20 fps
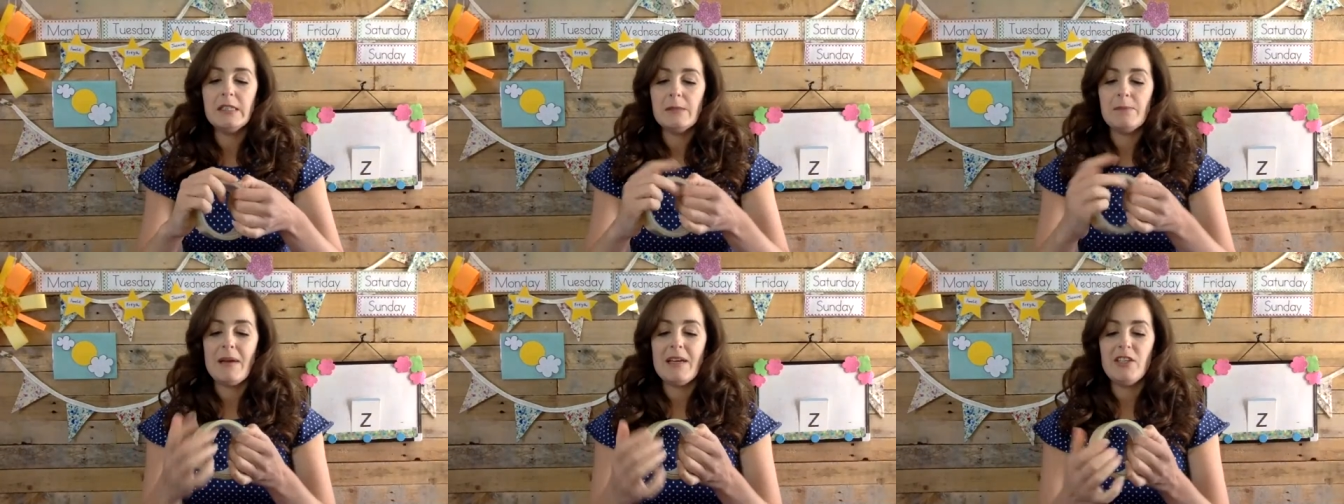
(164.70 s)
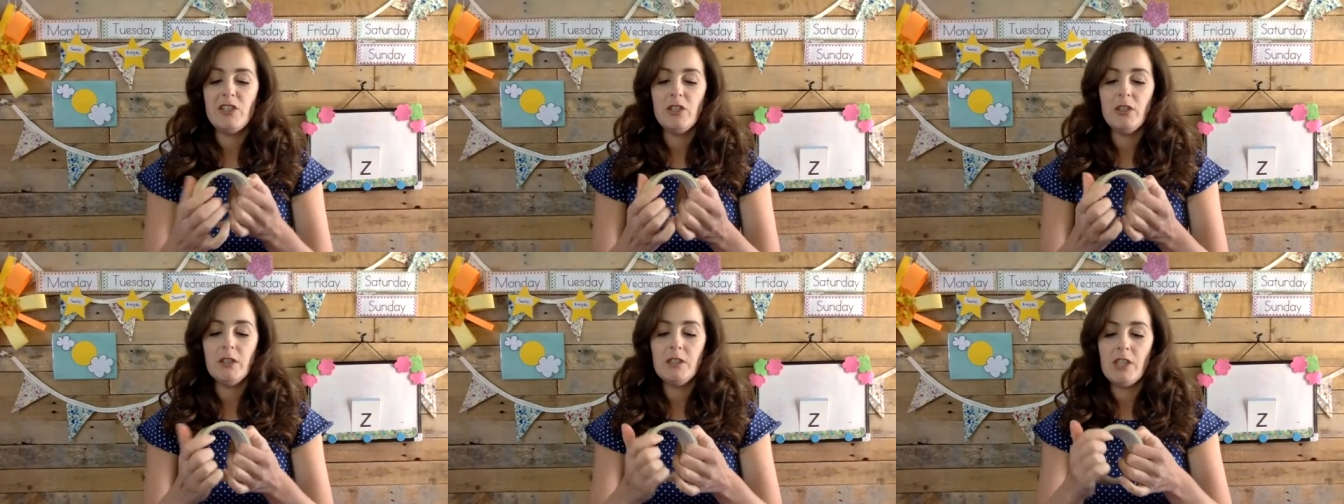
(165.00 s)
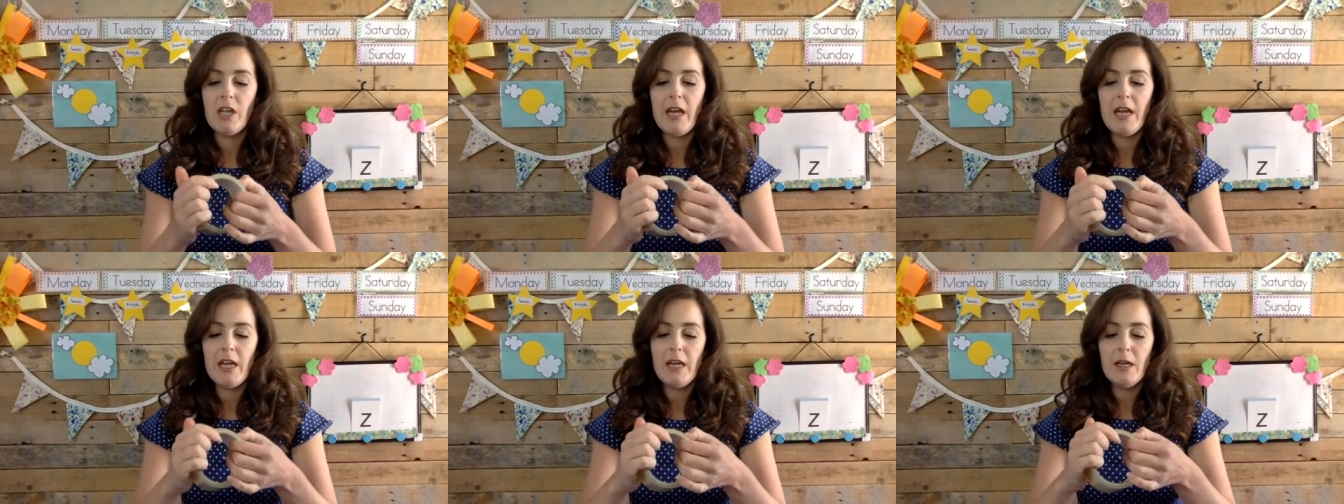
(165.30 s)
special
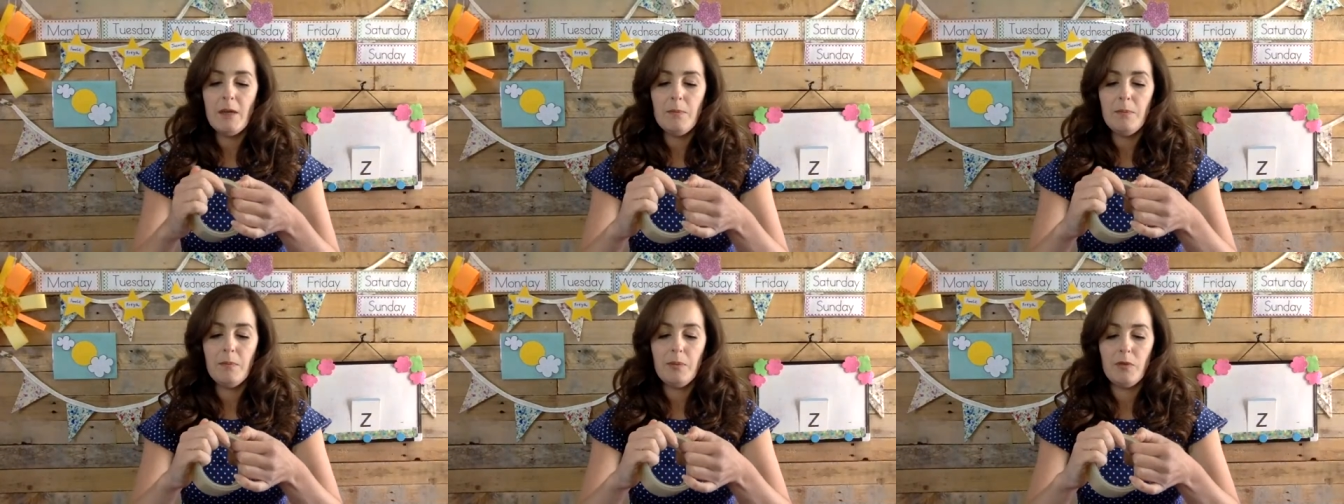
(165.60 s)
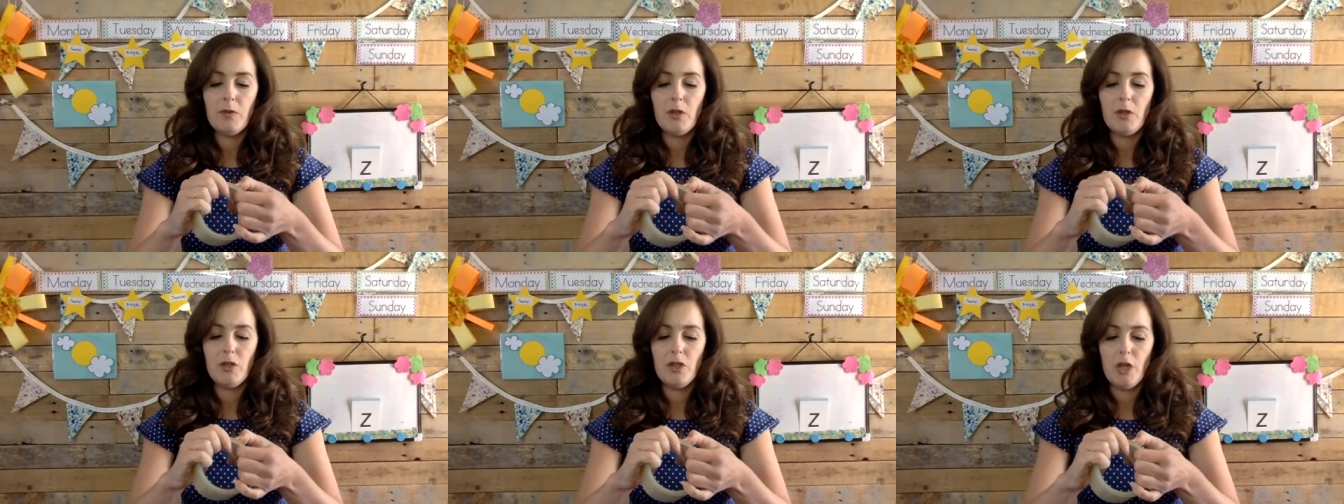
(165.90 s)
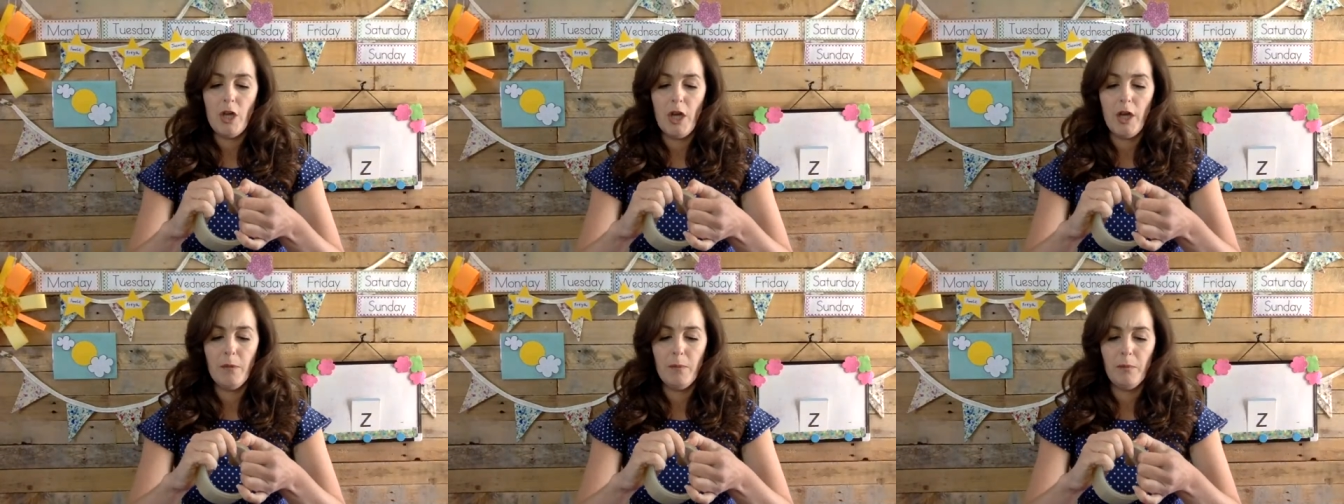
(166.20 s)
tape, the
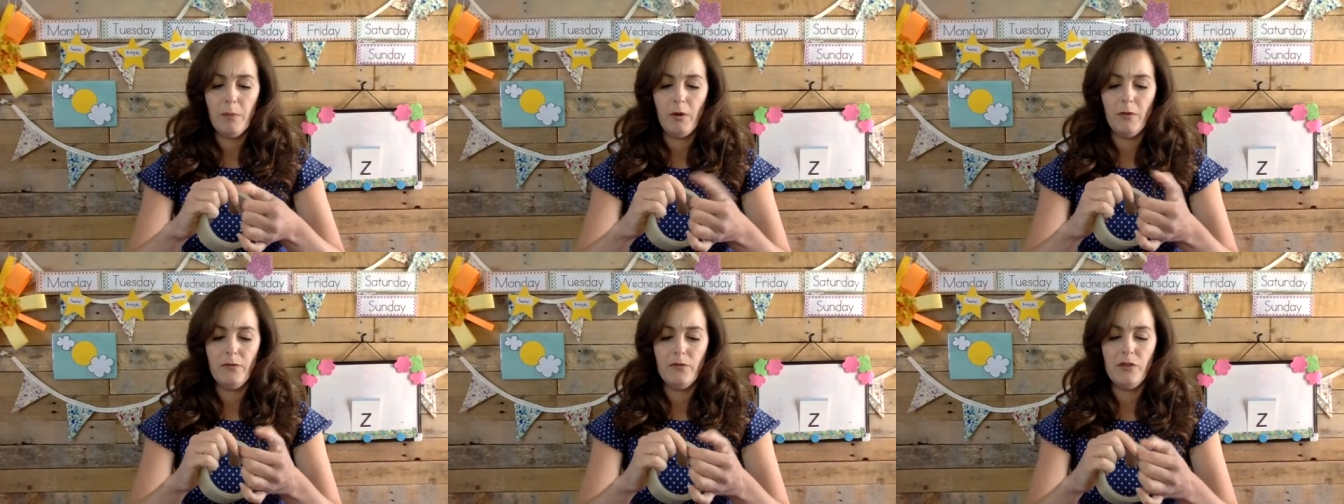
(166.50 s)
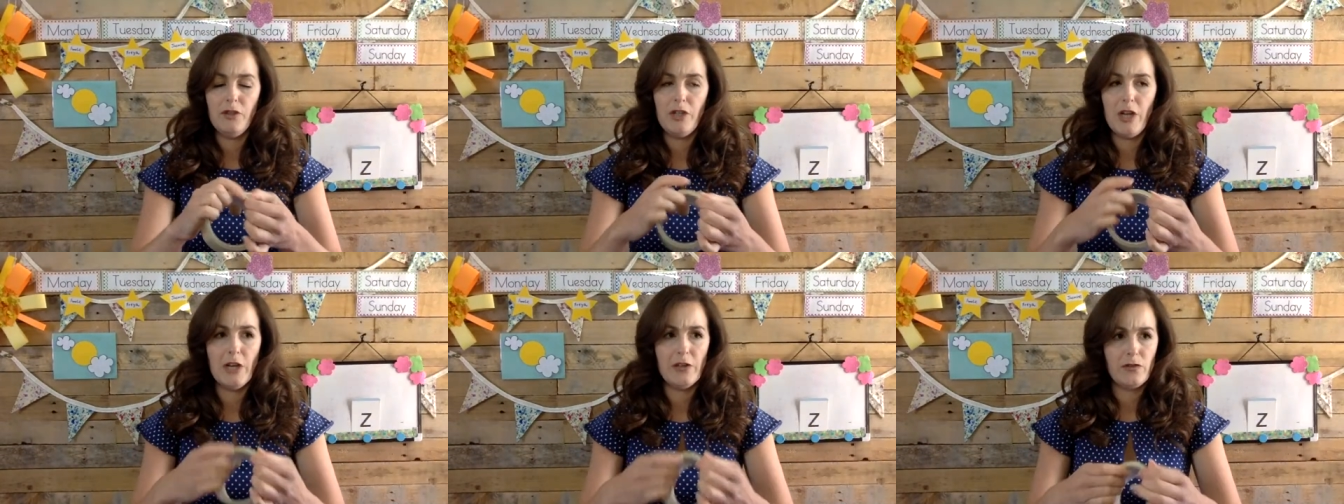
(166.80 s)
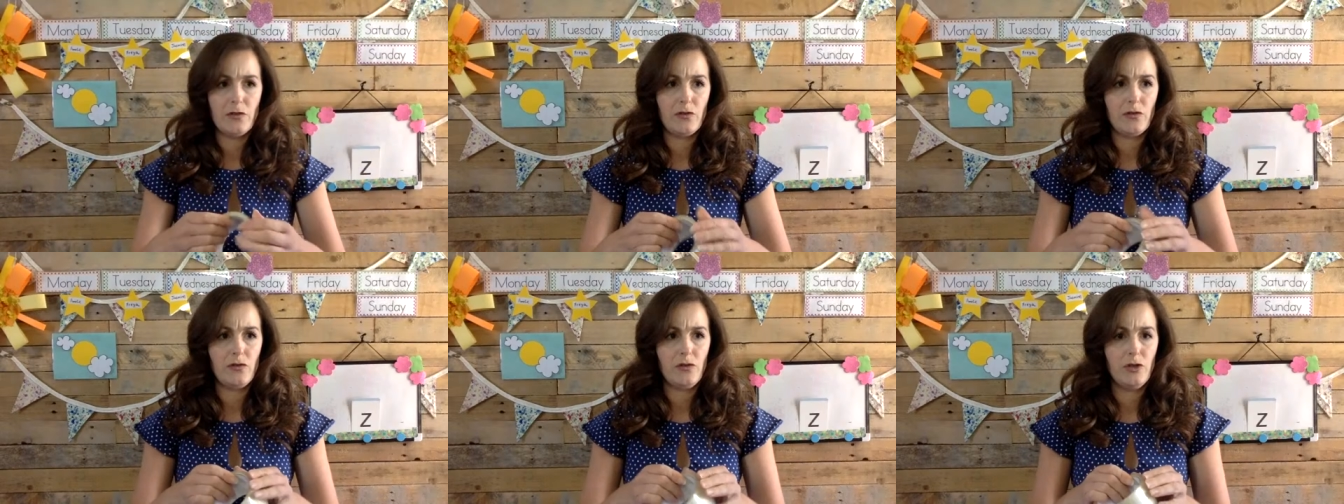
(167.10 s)
tape of
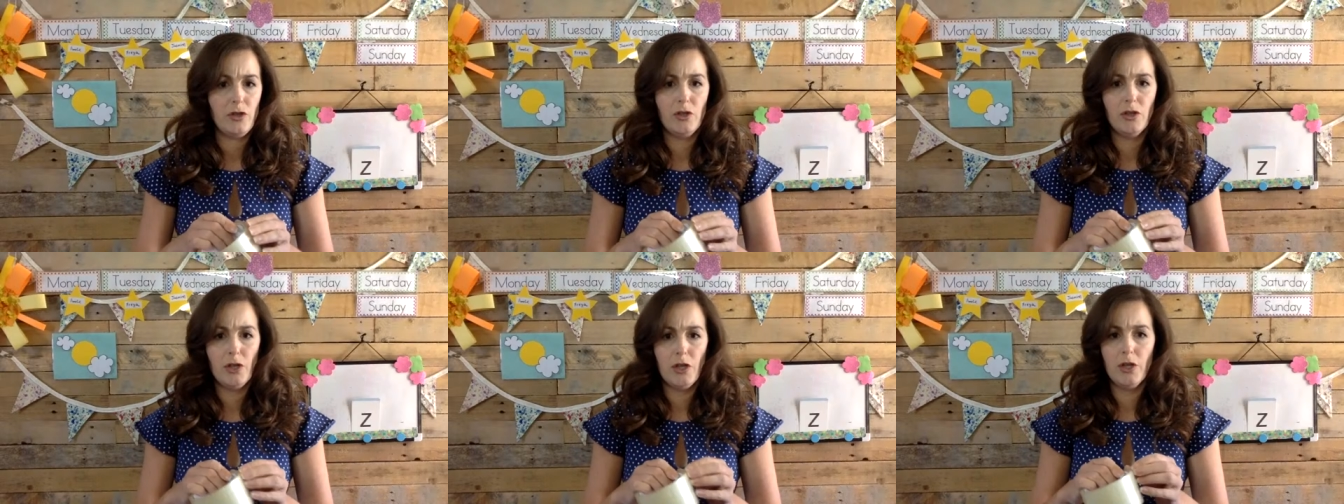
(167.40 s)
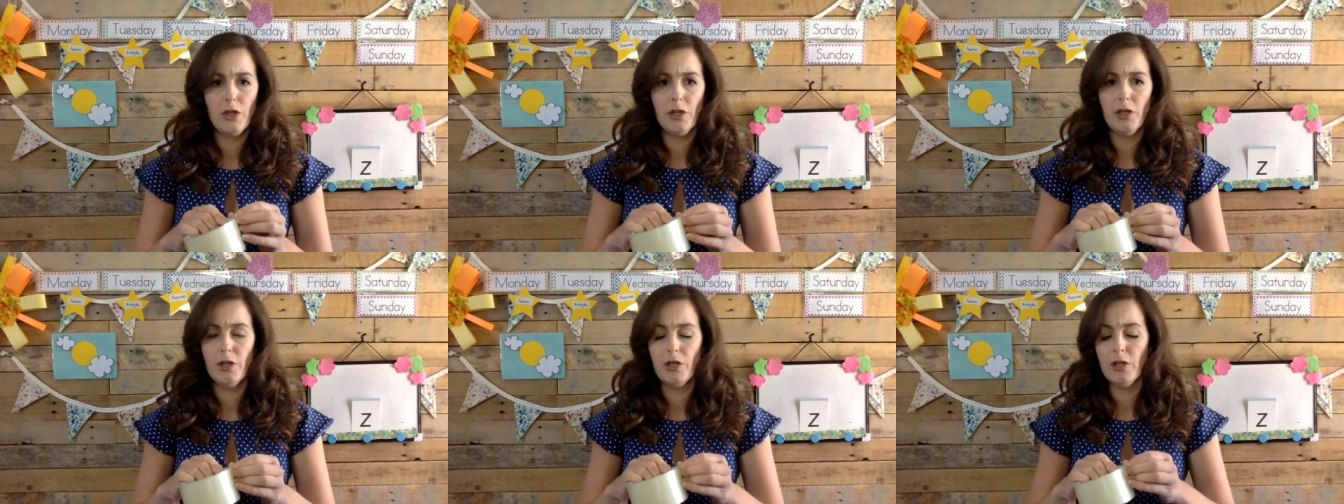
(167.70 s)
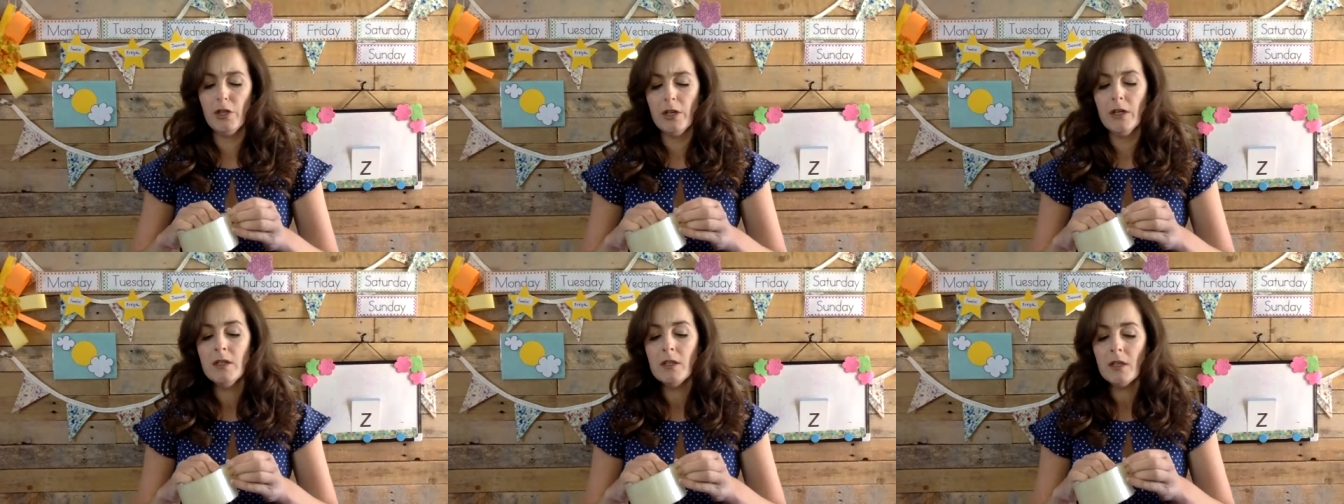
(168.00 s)

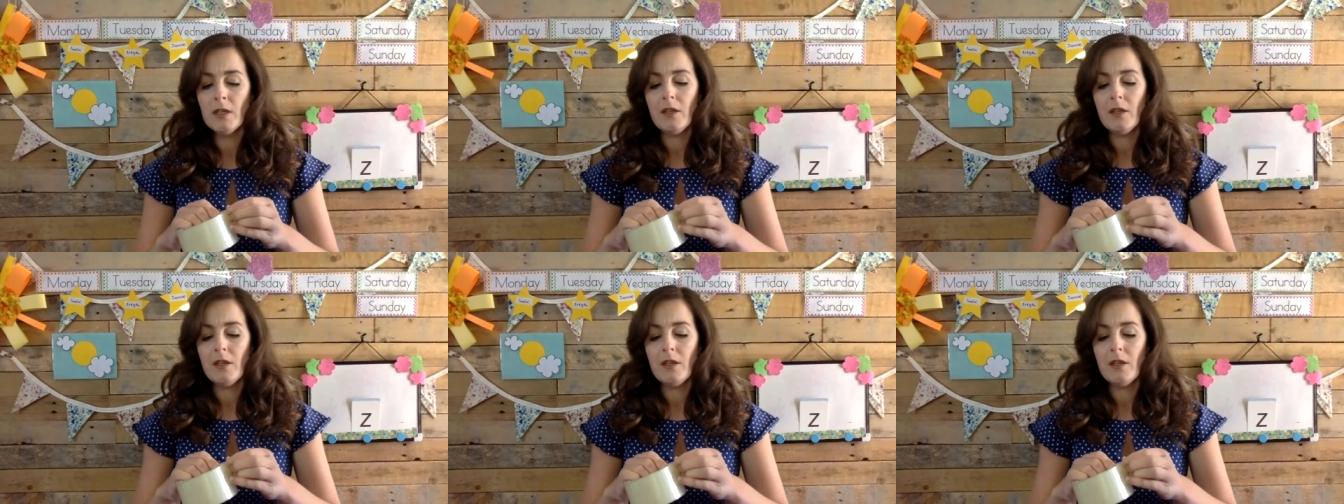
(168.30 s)
destiny.